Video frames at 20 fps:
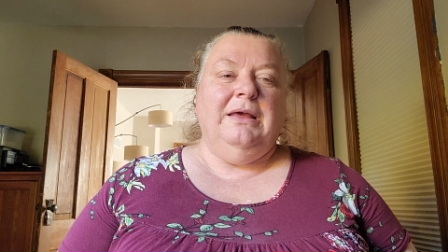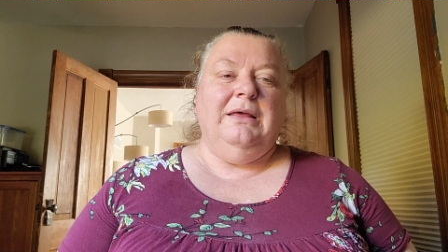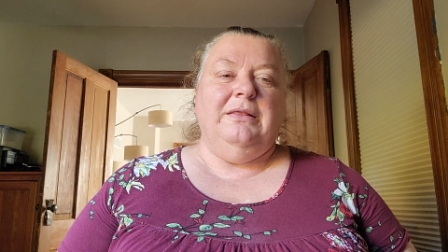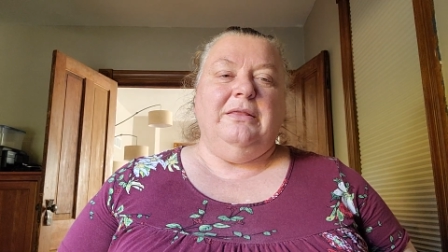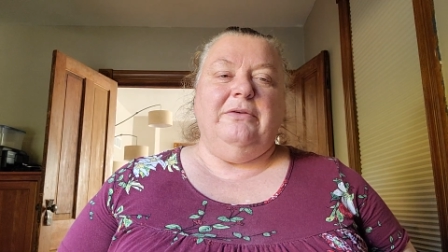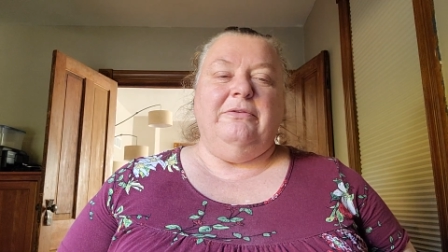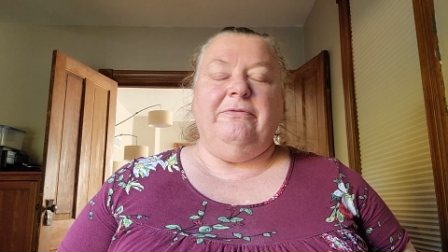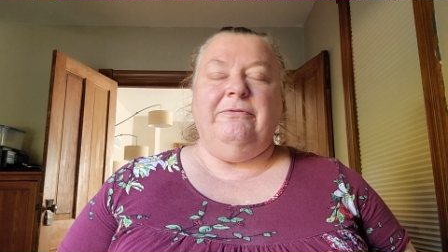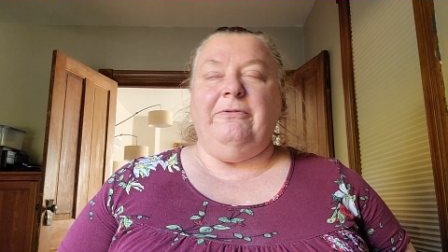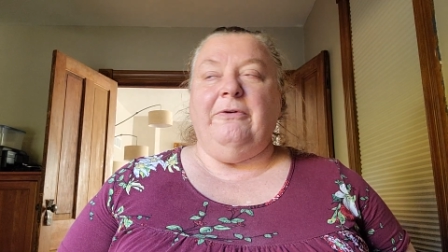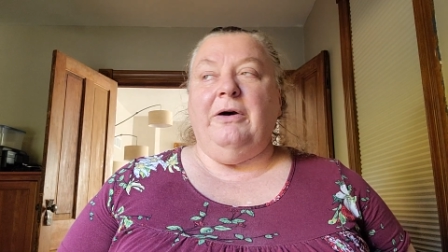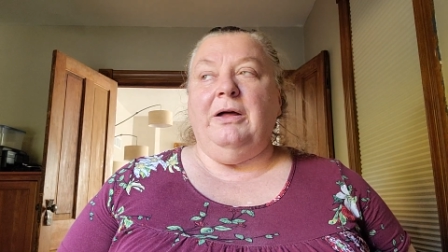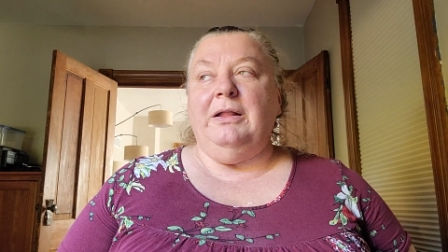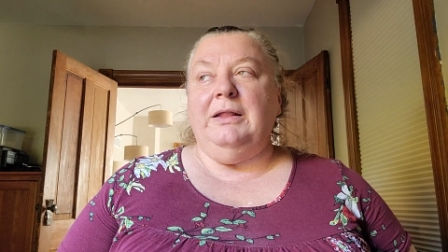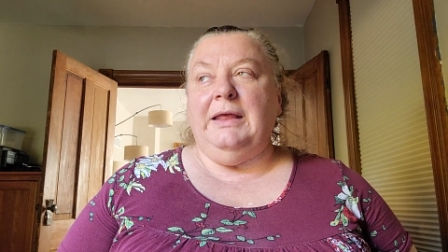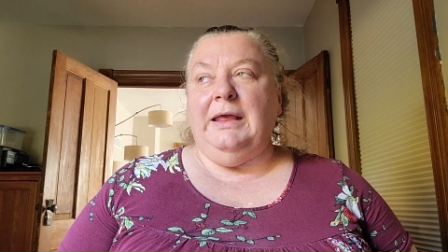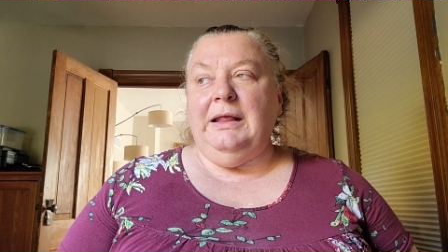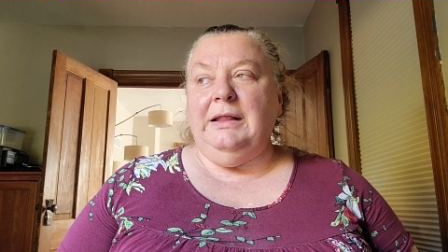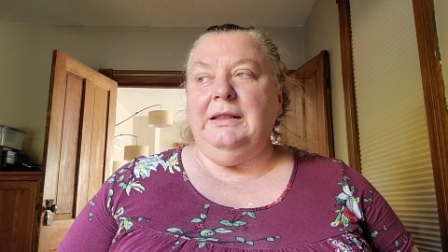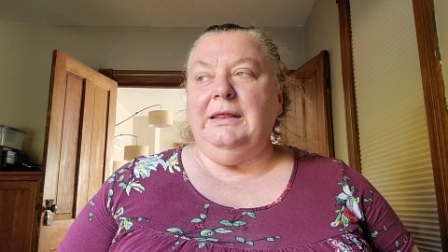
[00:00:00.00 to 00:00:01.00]
the
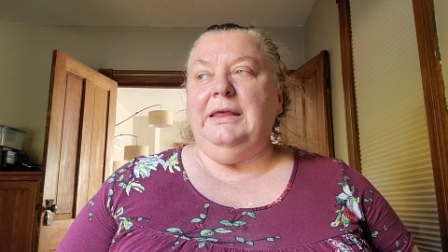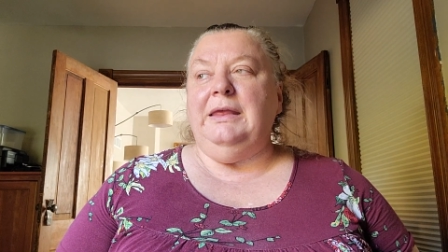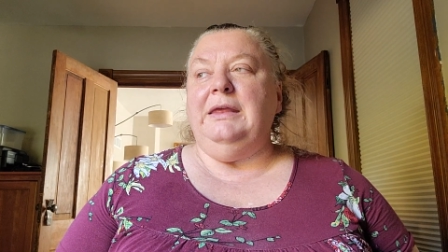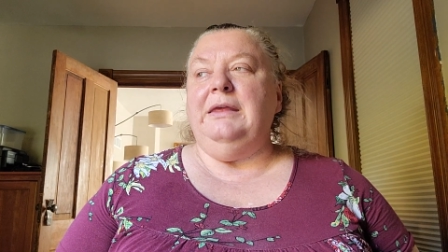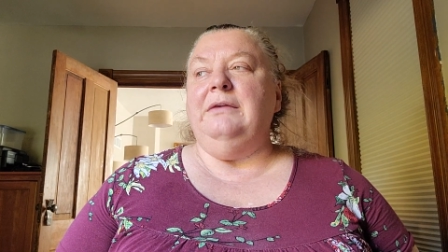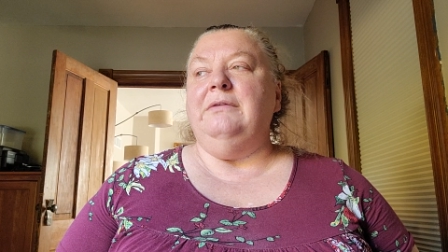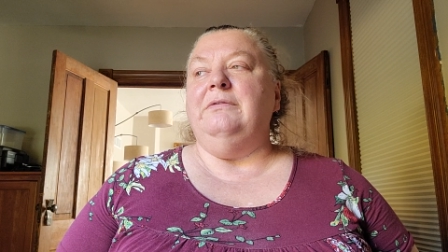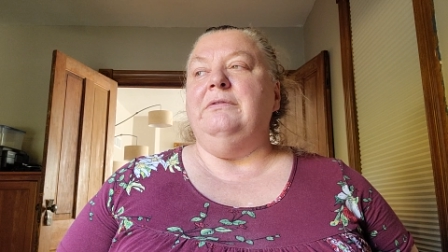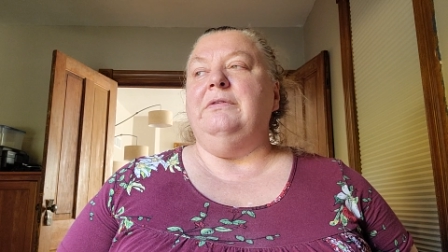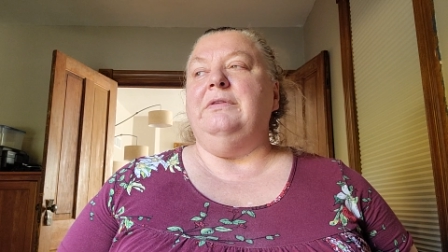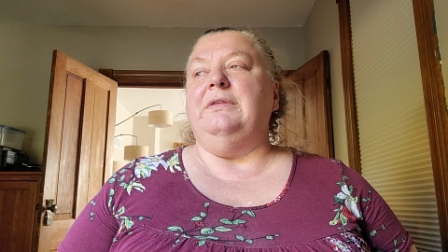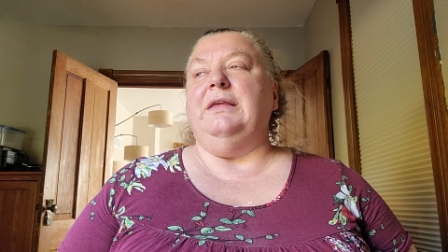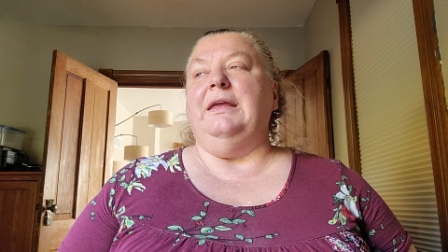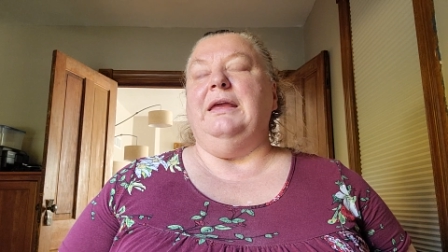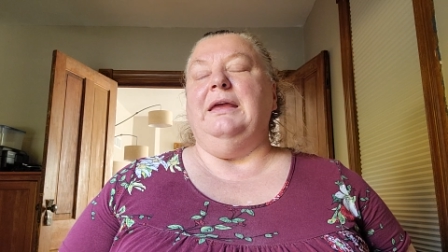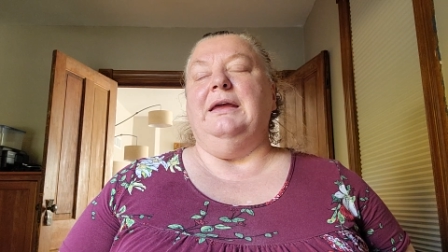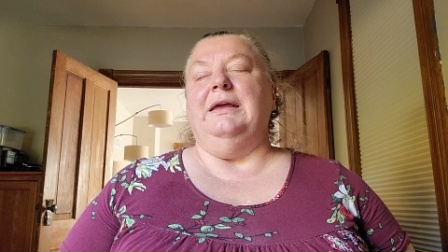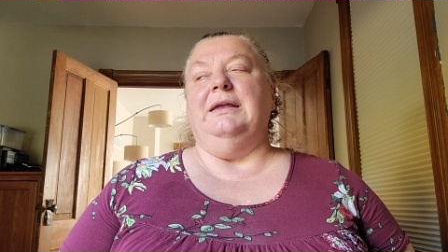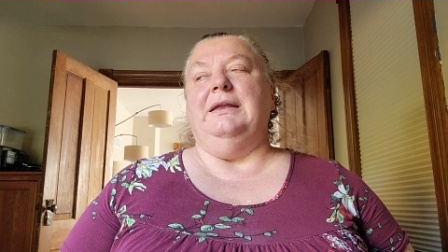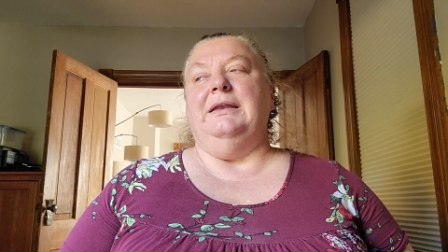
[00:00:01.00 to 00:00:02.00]
falling leaves
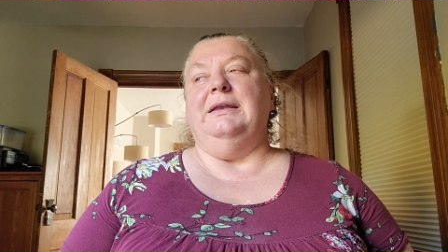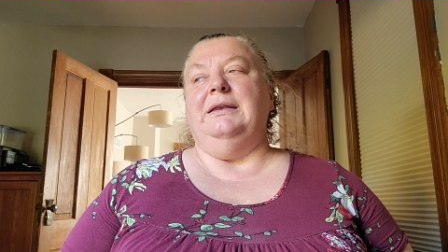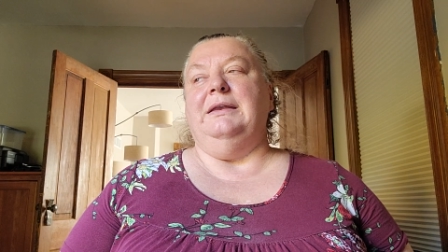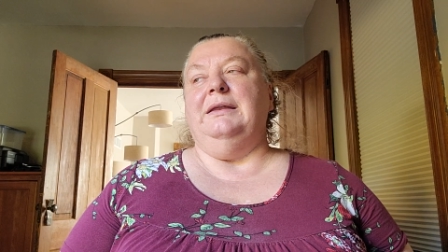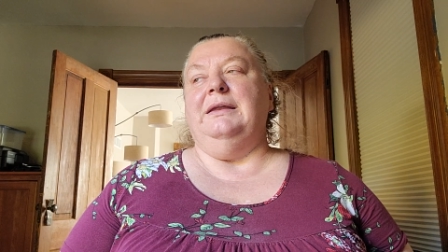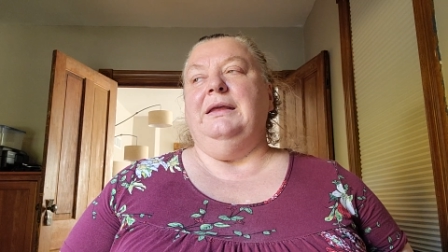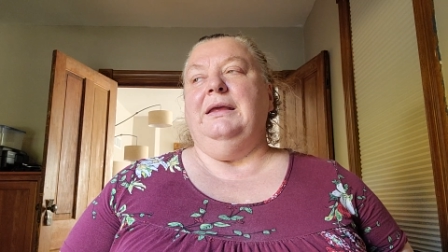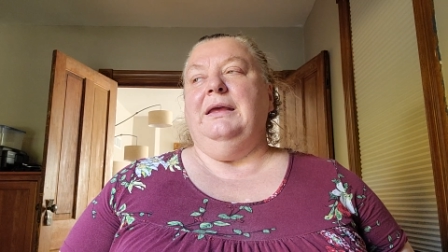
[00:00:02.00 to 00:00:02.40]
and